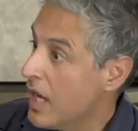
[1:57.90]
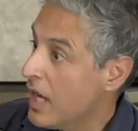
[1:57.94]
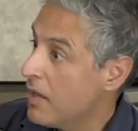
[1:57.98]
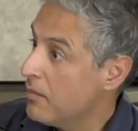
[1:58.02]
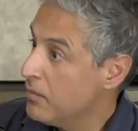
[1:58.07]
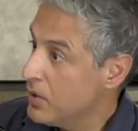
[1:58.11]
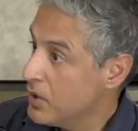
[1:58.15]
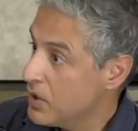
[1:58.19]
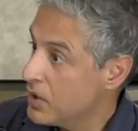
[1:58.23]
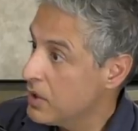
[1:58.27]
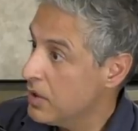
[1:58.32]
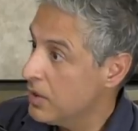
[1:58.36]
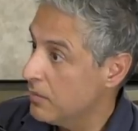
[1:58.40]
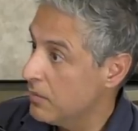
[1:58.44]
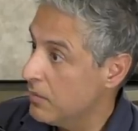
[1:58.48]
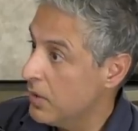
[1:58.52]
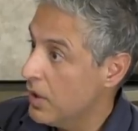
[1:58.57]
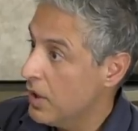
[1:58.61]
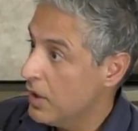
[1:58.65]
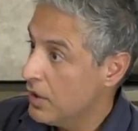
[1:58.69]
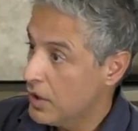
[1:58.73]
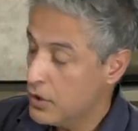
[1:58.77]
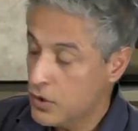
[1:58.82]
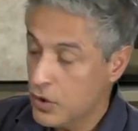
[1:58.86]
not a Muslim.
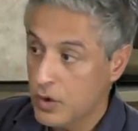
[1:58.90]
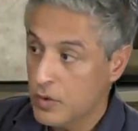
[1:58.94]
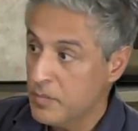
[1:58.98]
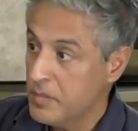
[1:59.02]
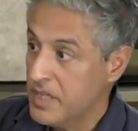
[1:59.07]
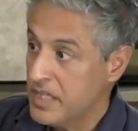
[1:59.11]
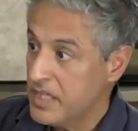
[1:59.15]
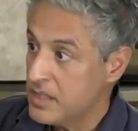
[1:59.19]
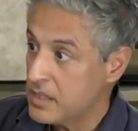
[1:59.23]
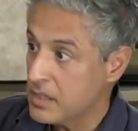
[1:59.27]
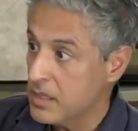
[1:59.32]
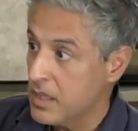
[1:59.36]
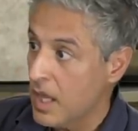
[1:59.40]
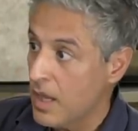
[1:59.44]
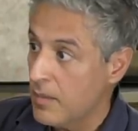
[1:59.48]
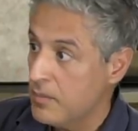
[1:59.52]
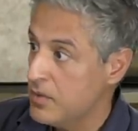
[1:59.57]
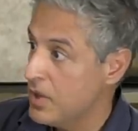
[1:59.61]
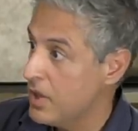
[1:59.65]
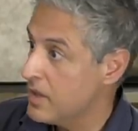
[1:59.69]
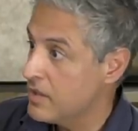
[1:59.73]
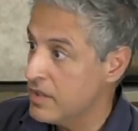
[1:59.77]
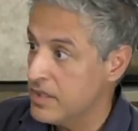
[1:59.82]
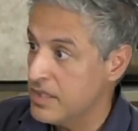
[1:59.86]
The term
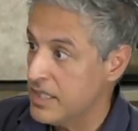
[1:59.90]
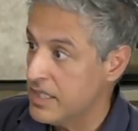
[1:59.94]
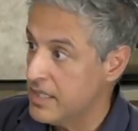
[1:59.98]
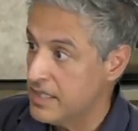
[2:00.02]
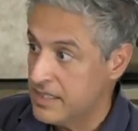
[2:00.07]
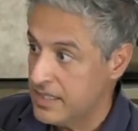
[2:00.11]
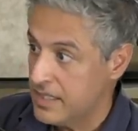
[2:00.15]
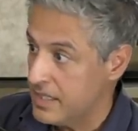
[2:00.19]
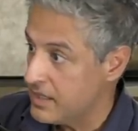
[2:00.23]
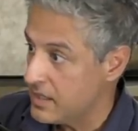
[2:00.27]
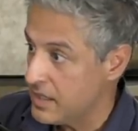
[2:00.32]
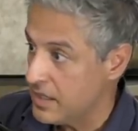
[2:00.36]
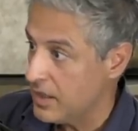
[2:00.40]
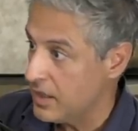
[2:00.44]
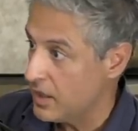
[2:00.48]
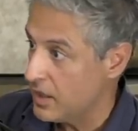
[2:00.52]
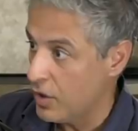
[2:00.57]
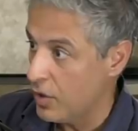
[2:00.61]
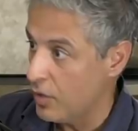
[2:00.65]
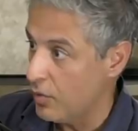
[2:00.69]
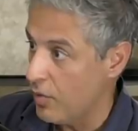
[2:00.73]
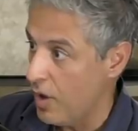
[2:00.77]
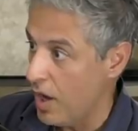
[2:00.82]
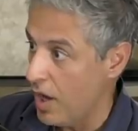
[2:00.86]
Islam doesn't exist
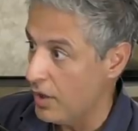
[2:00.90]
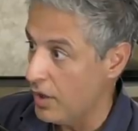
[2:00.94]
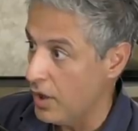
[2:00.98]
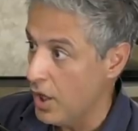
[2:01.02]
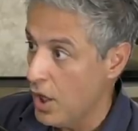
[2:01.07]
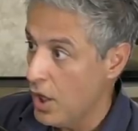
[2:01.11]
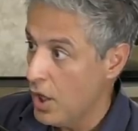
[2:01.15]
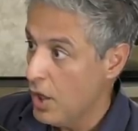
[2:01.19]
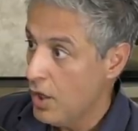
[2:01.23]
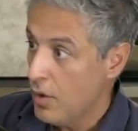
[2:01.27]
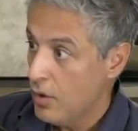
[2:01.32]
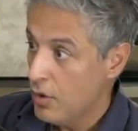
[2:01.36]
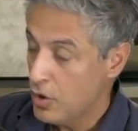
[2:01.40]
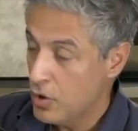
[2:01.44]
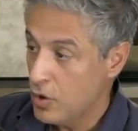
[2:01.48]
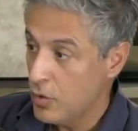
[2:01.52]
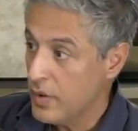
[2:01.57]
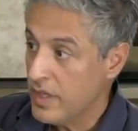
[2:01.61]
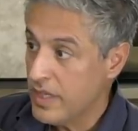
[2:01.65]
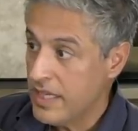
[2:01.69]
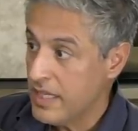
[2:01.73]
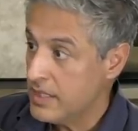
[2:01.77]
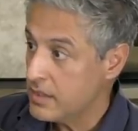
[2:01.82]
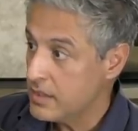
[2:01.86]
Quran.
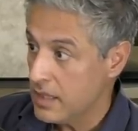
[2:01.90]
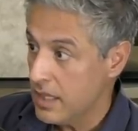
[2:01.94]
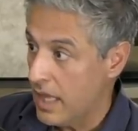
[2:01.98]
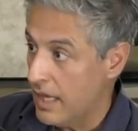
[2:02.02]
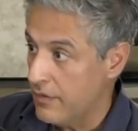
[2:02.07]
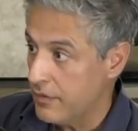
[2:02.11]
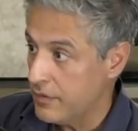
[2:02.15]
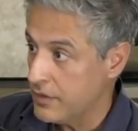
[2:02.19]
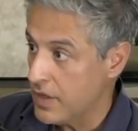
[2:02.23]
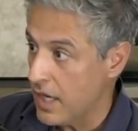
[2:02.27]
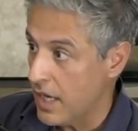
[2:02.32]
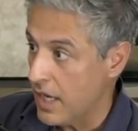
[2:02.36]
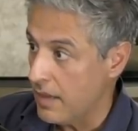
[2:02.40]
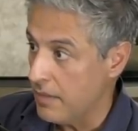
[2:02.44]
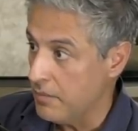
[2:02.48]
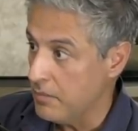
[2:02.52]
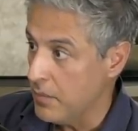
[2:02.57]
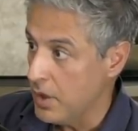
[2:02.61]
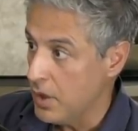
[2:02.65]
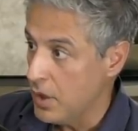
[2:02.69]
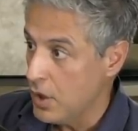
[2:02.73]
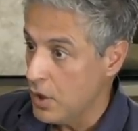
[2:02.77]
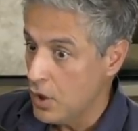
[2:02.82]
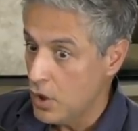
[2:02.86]
During his
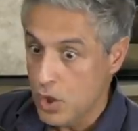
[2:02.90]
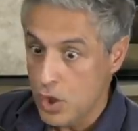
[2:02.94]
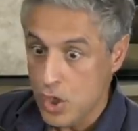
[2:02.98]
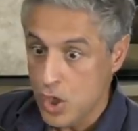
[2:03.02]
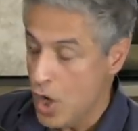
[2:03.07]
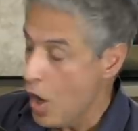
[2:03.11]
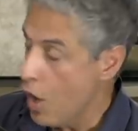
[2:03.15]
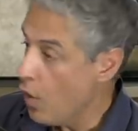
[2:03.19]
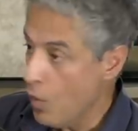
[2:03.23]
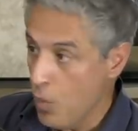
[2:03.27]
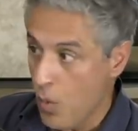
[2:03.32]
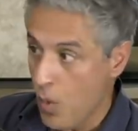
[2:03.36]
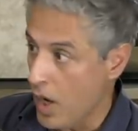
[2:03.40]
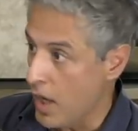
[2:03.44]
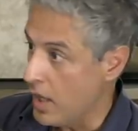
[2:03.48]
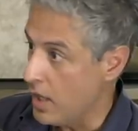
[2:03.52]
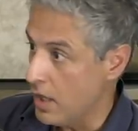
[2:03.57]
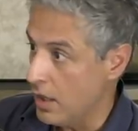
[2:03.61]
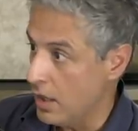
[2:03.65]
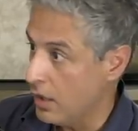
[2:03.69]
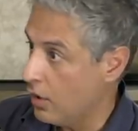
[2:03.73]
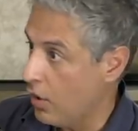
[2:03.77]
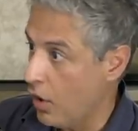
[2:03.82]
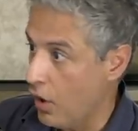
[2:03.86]
lifetime, no
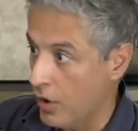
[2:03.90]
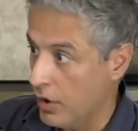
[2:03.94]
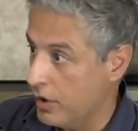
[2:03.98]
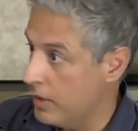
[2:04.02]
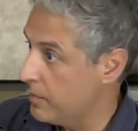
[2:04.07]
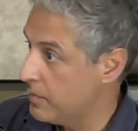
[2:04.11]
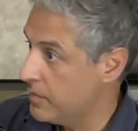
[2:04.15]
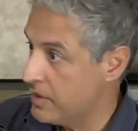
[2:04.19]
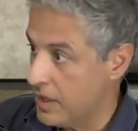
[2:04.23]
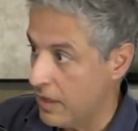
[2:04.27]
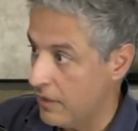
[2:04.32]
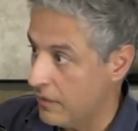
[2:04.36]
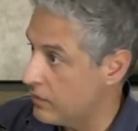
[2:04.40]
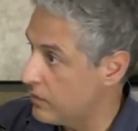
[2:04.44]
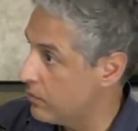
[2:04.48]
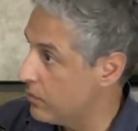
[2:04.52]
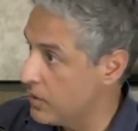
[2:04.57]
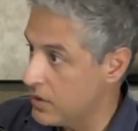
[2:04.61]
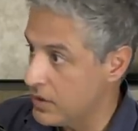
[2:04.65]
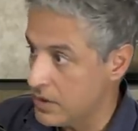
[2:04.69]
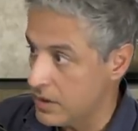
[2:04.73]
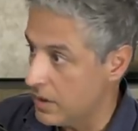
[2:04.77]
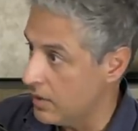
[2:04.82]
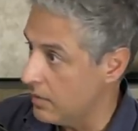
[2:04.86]
one called themselves
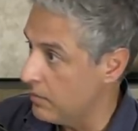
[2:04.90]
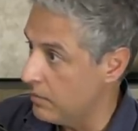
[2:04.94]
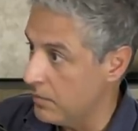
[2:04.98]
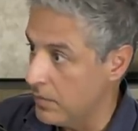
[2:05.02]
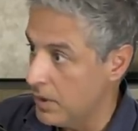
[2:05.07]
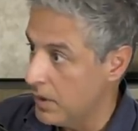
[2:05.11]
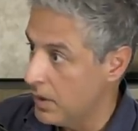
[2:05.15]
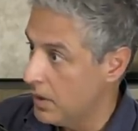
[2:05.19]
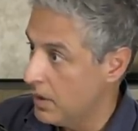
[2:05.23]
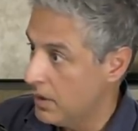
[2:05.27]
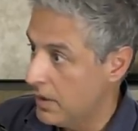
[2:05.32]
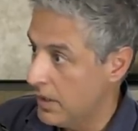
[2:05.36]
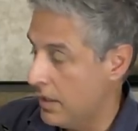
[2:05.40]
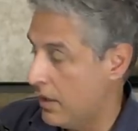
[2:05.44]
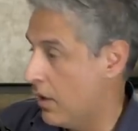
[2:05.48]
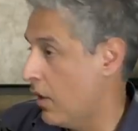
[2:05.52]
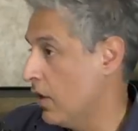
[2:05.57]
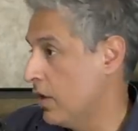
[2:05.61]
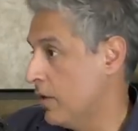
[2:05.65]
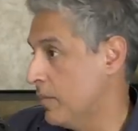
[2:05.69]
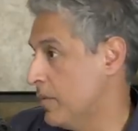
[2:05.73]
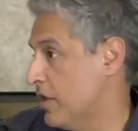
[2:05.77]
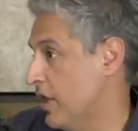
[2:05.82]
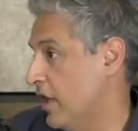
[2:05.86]
Muslim. They
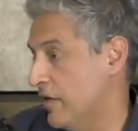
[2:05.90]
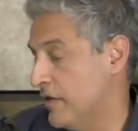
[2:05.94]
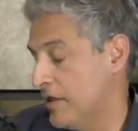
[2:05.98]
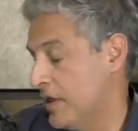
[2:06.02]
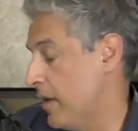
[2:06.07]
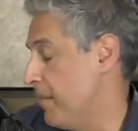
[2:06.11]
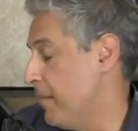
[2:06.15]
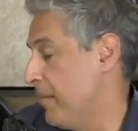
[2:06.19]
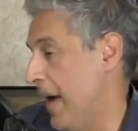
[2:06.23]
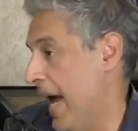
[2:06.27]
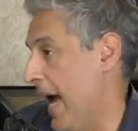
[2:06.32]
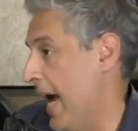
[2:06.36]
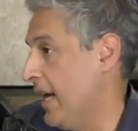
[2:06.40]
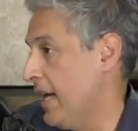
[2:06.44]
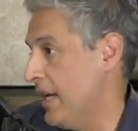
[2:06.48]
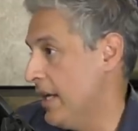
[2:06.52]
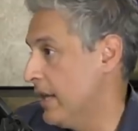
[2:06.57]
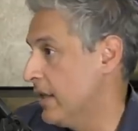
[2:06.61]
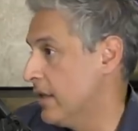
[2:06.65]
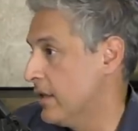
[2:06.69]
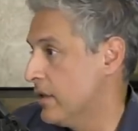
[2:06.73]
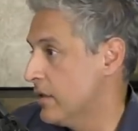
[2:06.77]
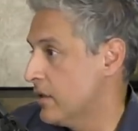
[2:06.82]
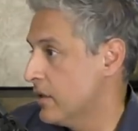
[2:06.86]
called themselves
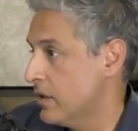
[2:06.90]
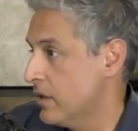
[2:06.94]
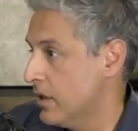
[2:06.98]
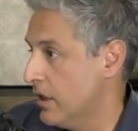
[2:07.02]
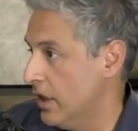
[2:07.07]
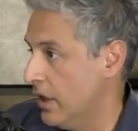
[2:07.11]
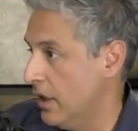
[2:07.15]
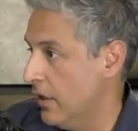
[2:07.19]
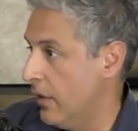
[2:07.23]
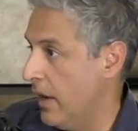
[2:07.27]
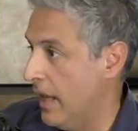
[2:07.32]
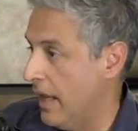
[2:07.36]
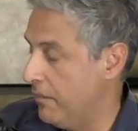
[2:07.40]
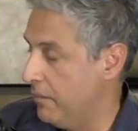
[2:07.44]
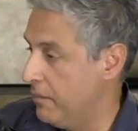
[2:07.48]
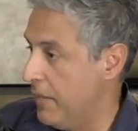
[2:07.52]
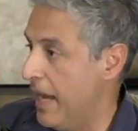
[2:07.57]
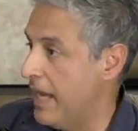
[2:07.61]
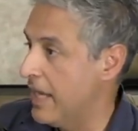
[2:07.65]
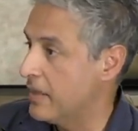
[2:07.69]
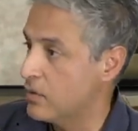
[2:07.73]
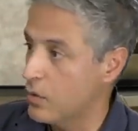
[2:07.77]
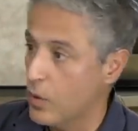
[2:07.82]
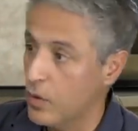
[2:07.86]
companions, you know, at
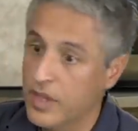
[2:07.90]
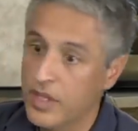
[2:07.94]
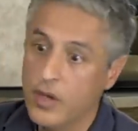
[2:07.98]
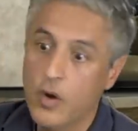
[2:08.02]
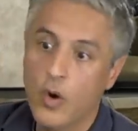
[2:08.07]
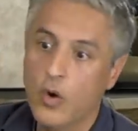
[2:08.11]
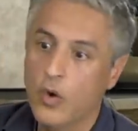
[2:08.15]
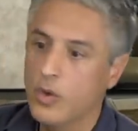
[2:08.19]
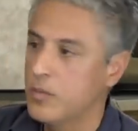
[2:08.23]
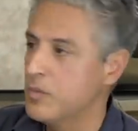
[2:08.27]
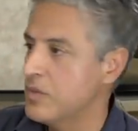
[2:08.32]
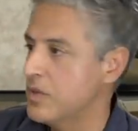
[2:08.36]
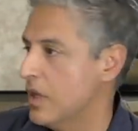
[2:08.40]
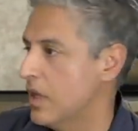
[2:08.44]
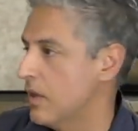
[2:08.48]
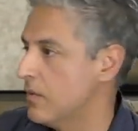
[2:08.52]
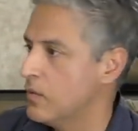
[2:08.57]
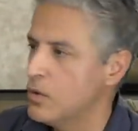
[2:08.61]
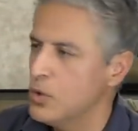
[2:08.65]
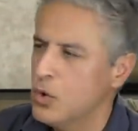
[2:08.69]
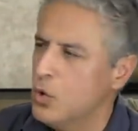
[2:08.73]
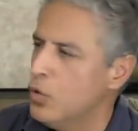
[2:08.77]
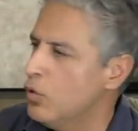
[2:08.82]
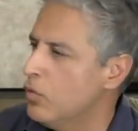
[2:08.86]
best, or they called
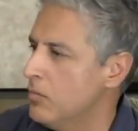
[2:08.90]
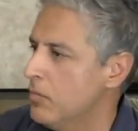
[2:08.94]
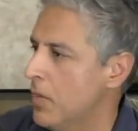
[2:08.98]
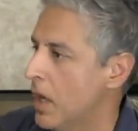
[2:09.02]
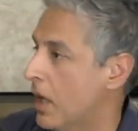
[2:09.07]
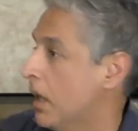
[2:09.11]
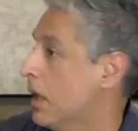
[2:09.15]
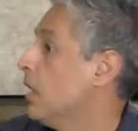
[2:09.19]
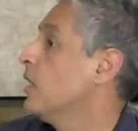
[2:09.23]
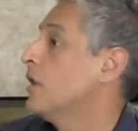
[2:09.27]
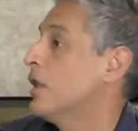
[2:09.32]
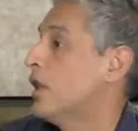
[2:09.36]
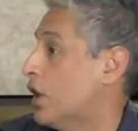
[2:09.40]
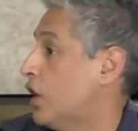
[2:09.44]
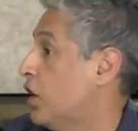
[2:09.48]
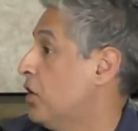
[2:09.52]
themselves Ummah, the